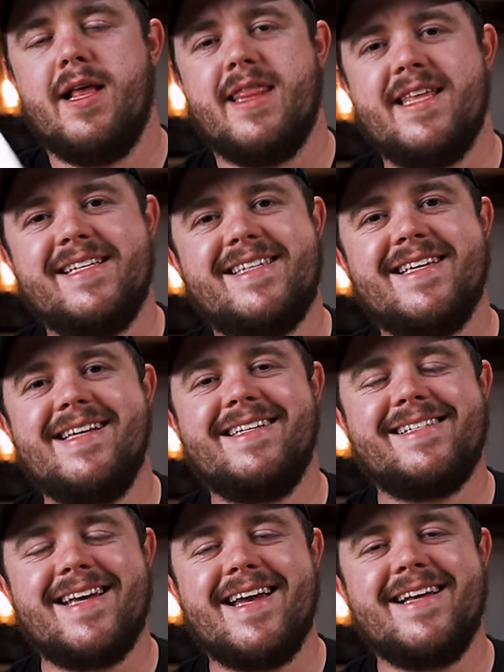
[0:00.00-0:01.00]
This
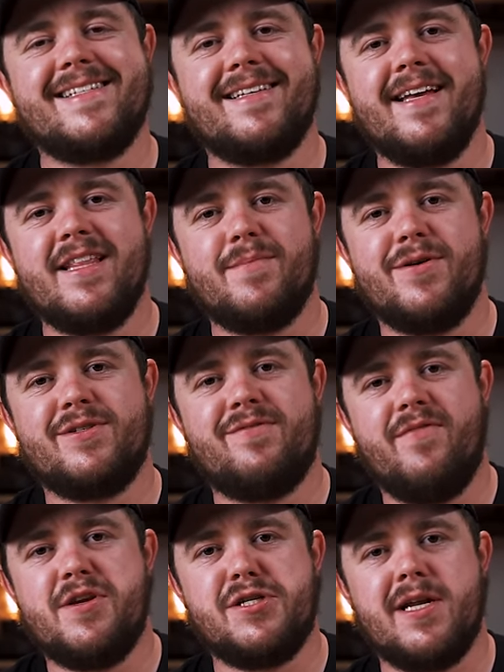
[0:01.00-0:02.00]
is easily the most
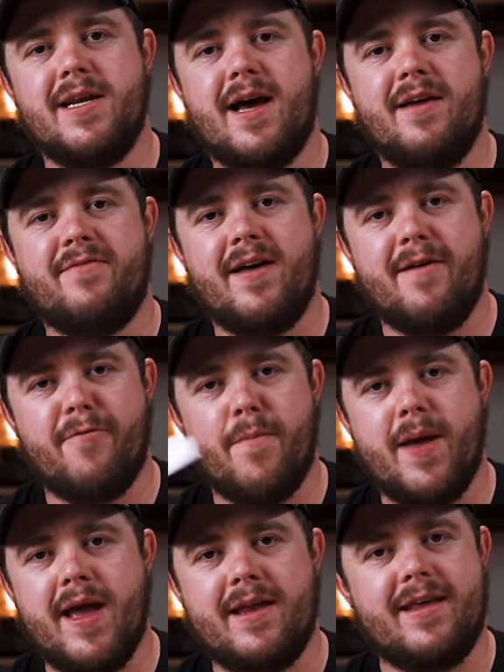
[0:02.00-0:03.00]
fidgety knife ever
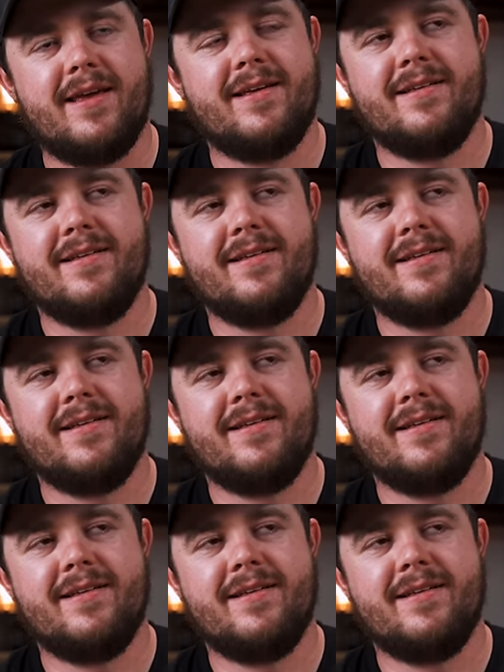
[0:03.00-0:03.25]
made